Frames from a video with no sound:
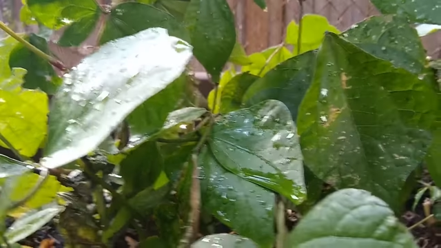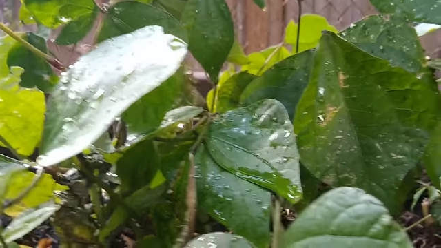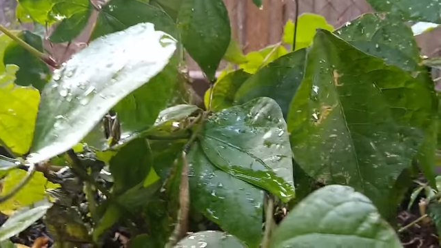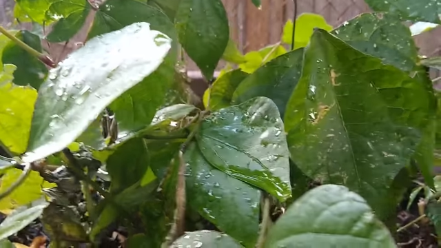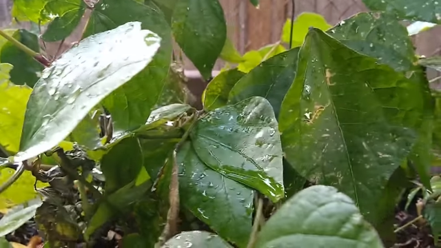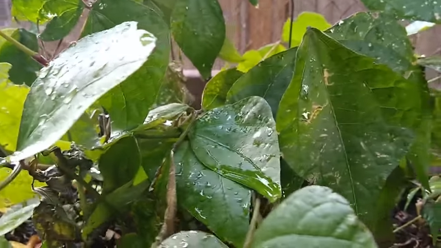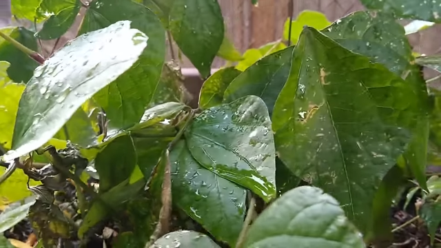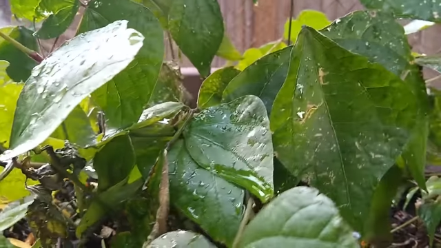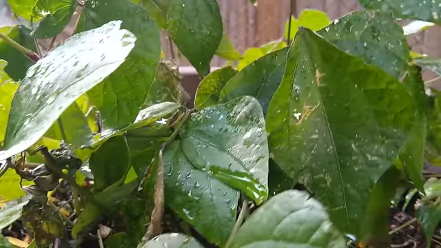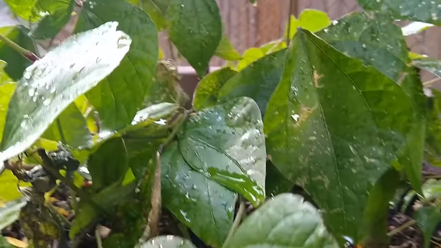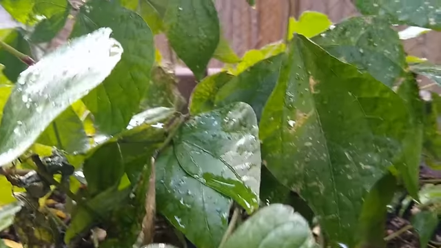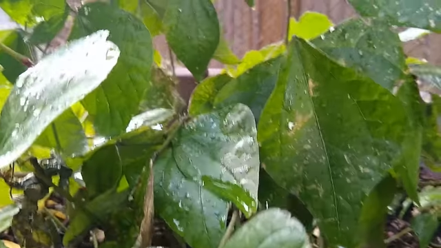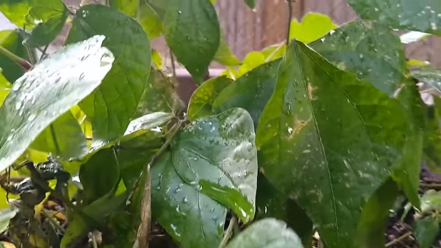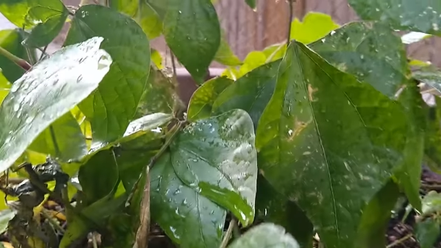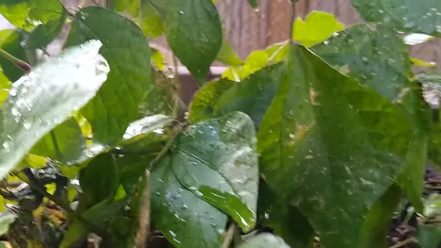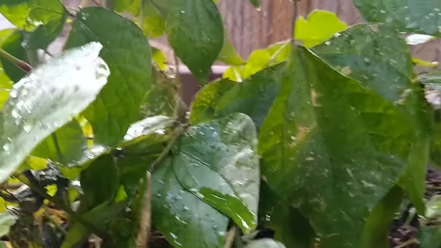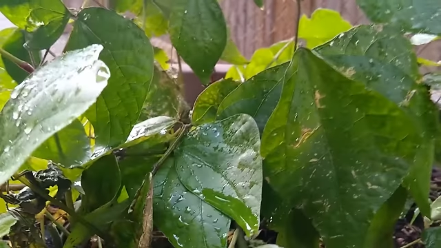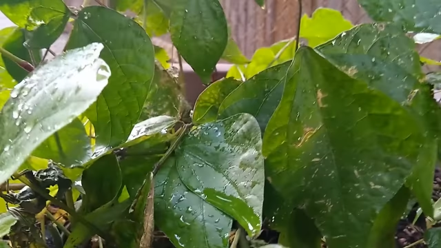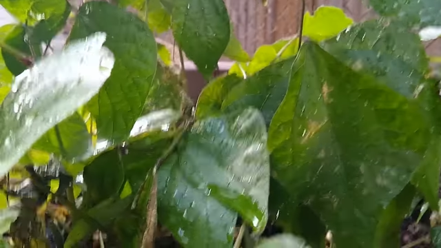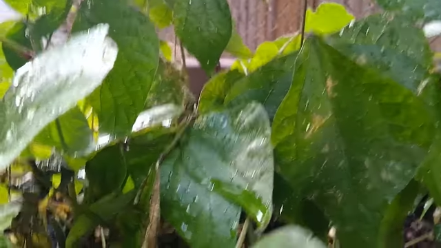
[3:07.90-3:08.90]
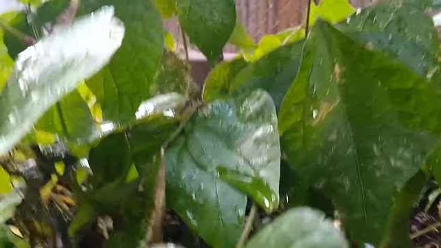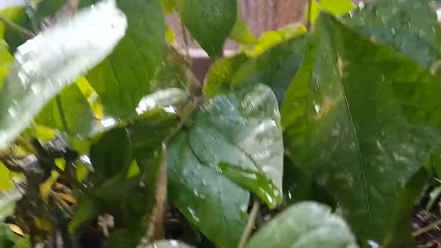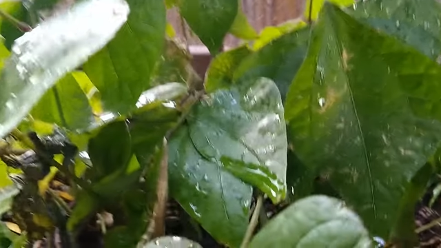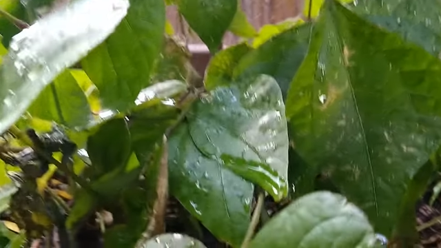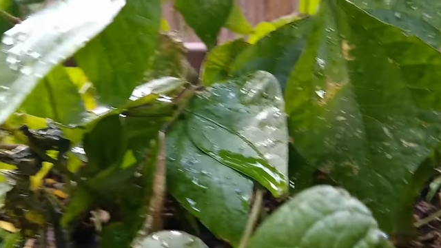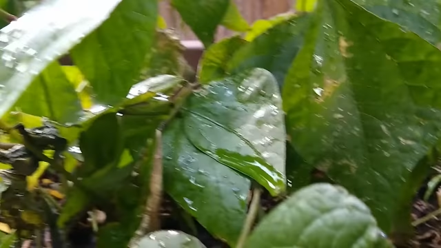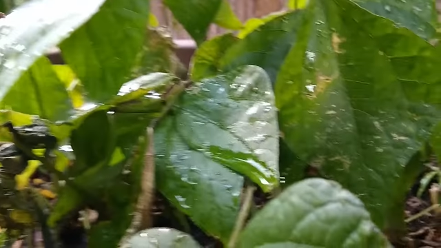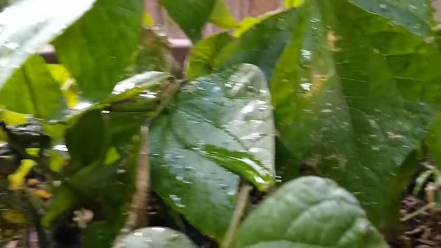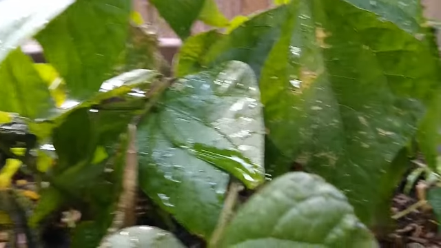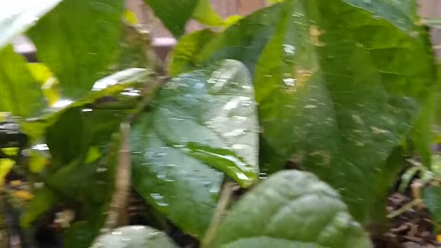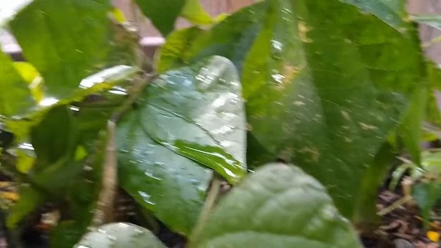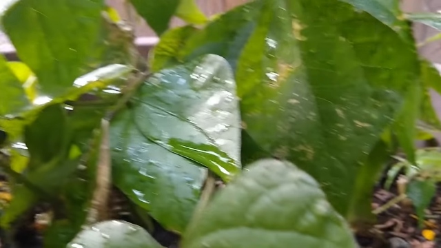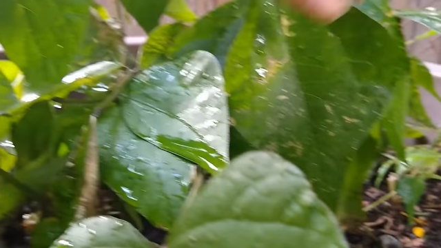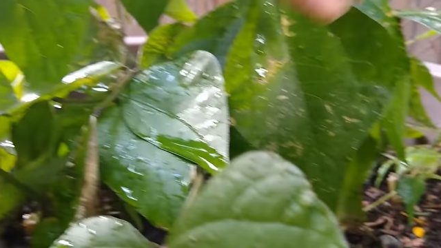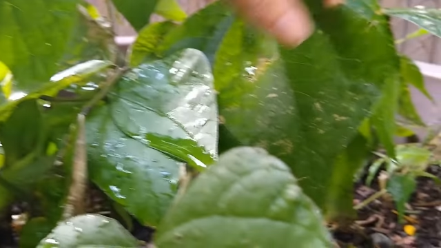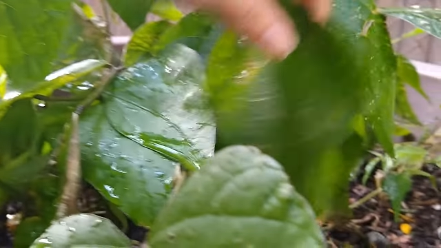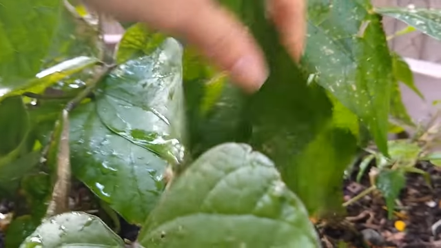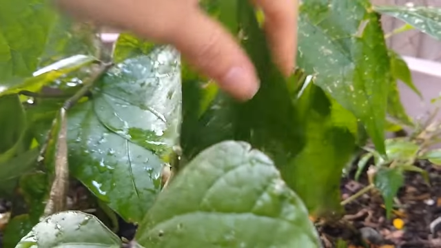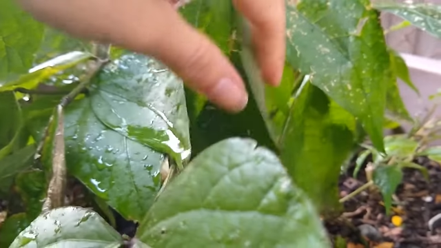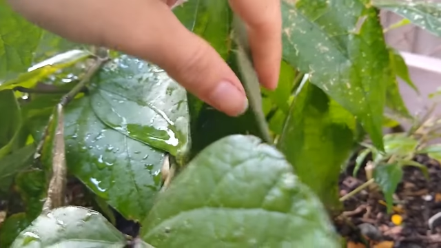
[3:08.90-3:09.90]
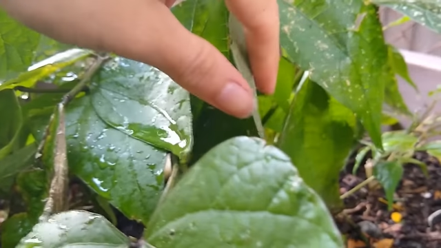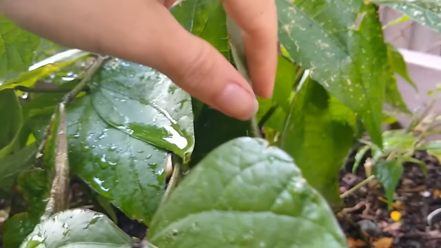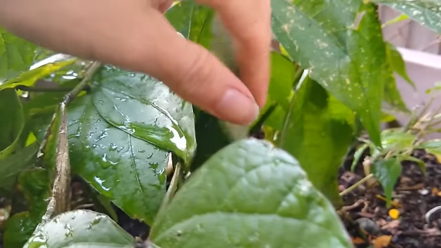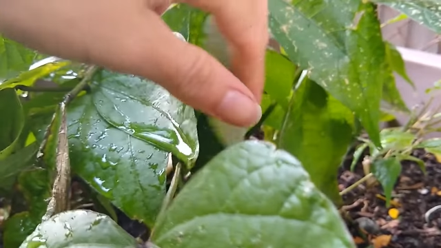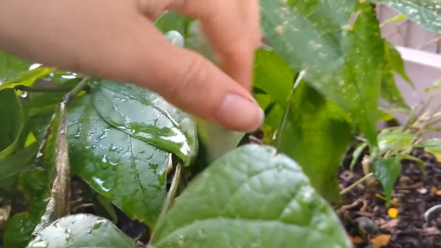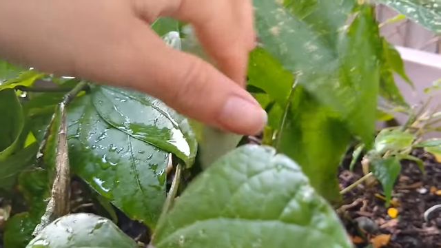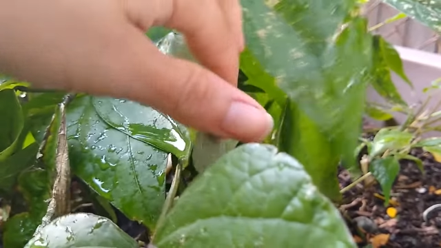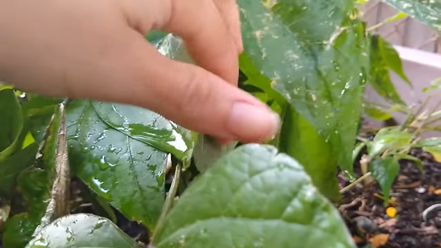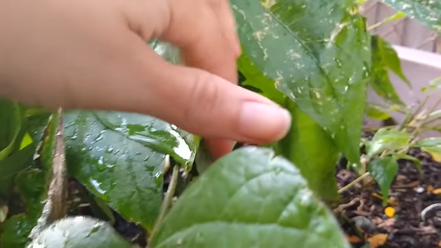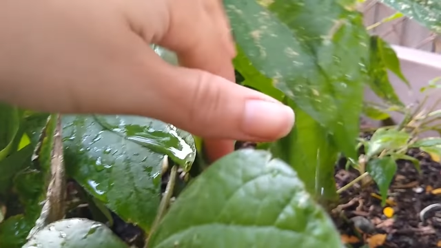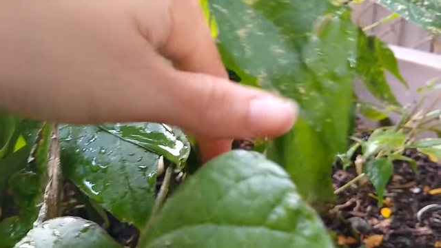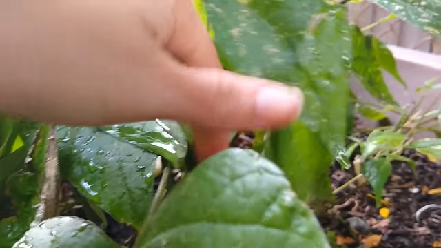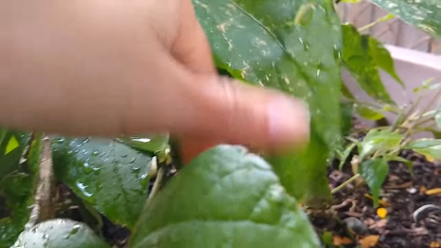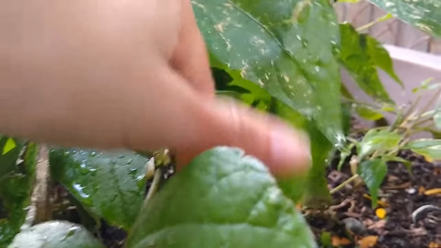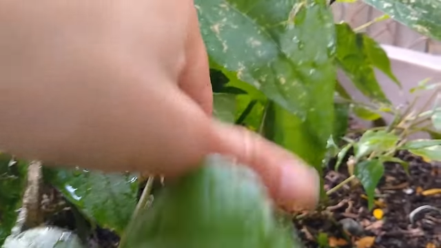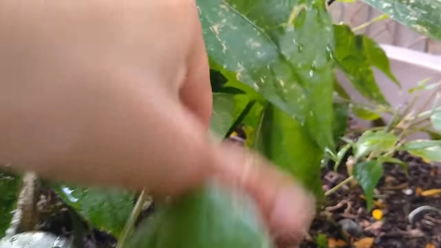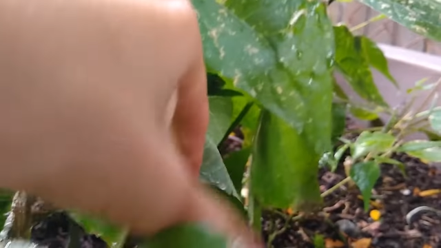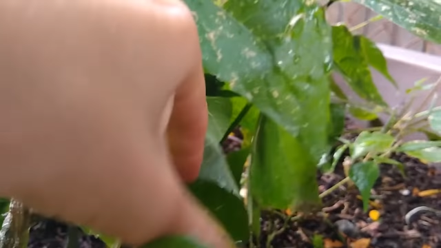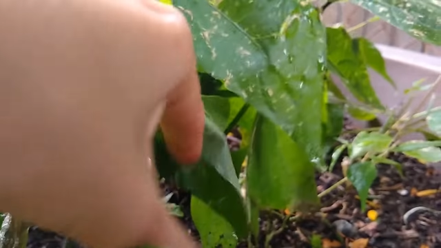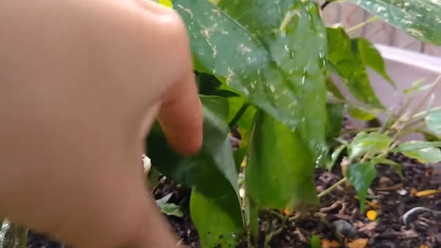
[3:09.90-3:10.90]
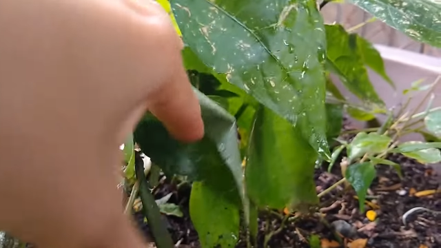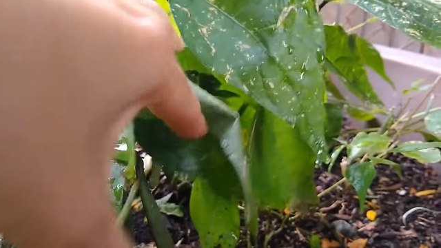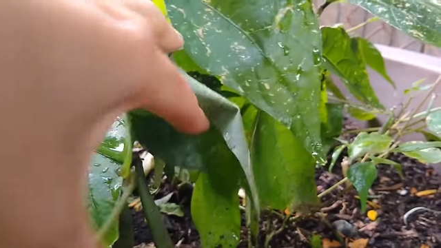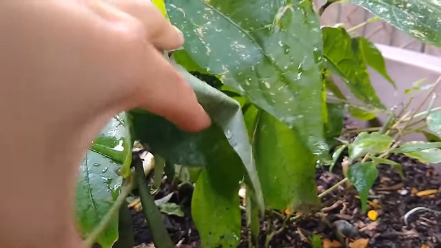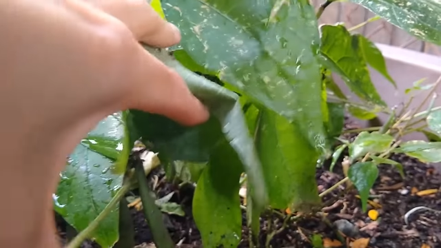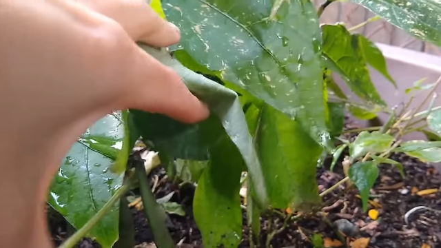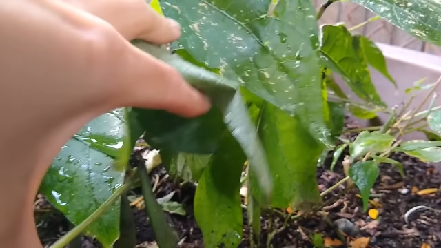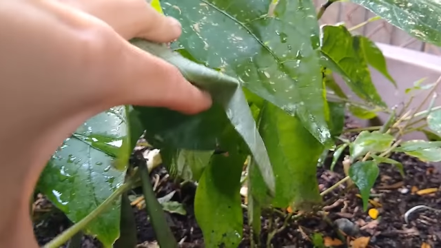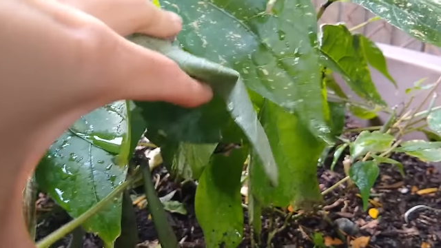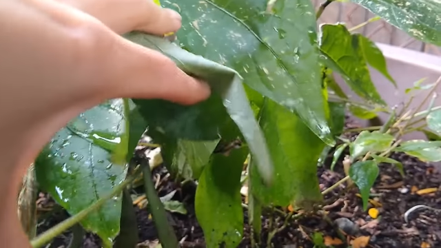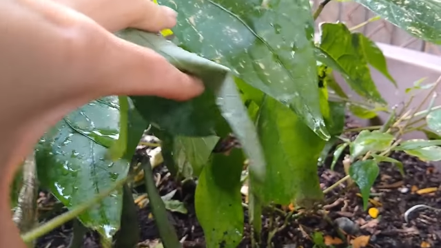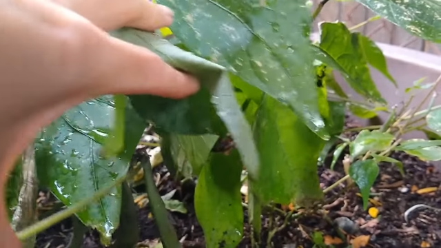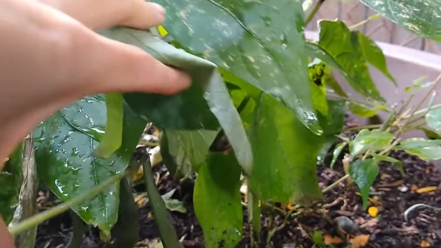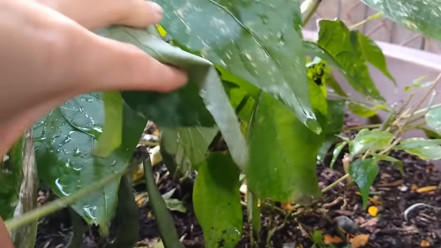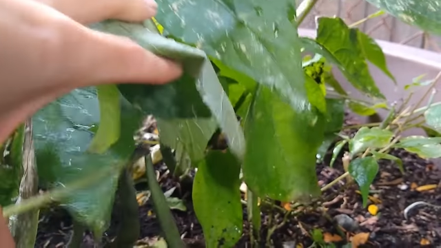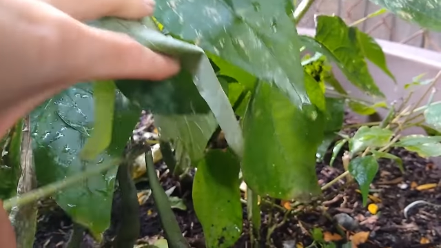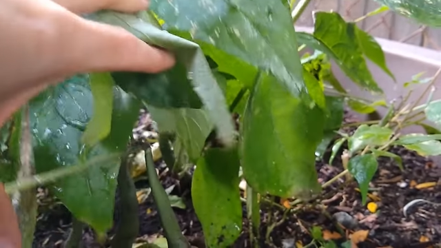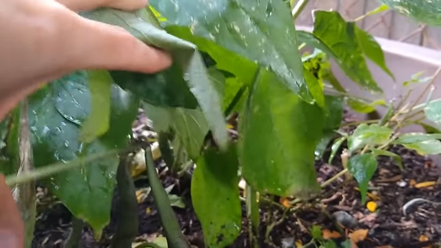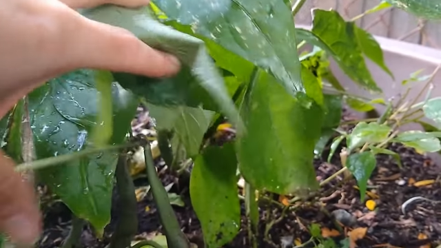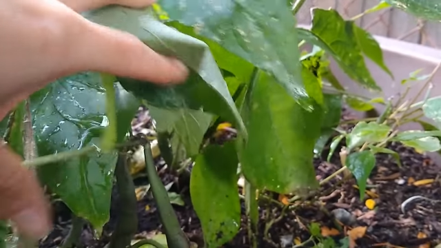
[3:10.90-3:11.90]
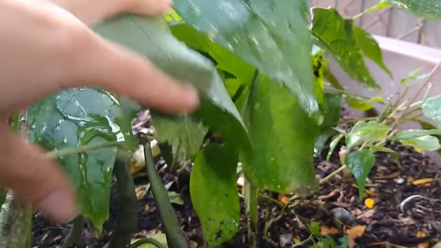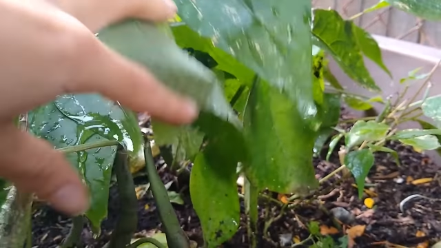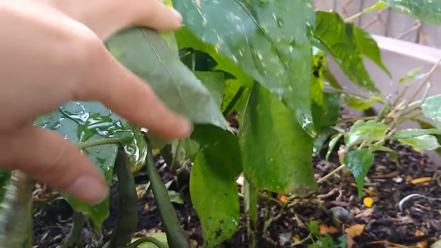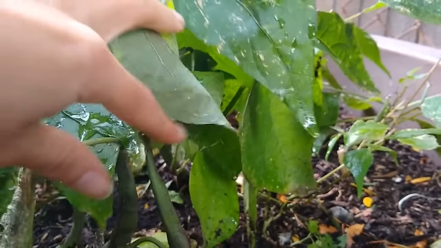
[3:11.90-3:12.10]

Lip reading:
[unreadable: no face in view]